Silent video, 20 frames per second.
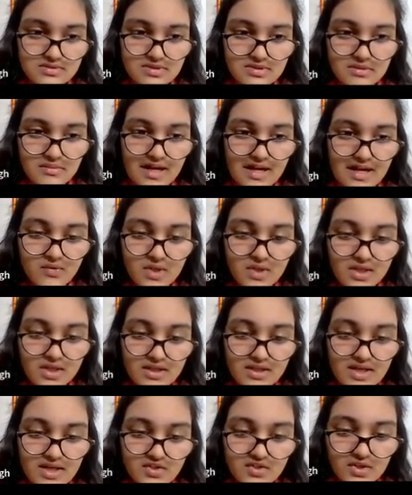The background
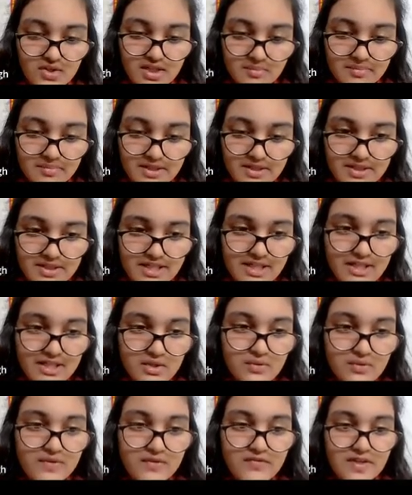color has not appeared till
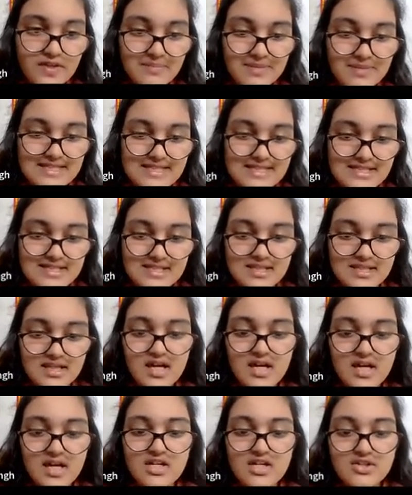250 pixels.
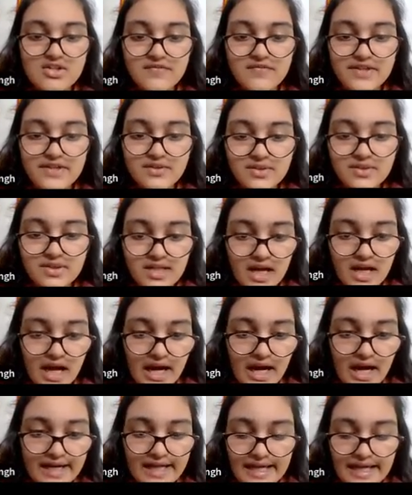So if we don't
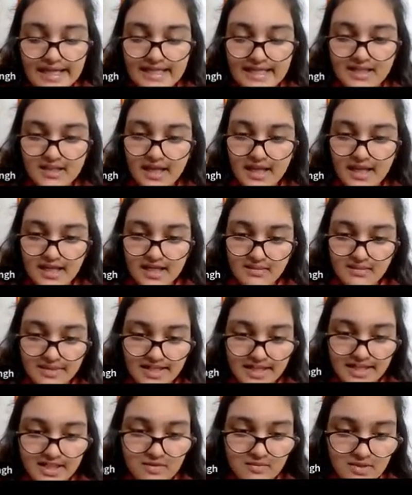add any other
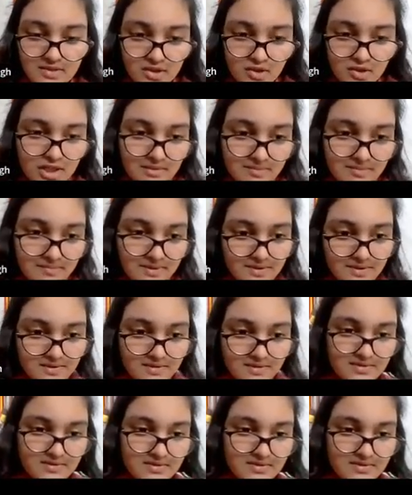element, it will not appear.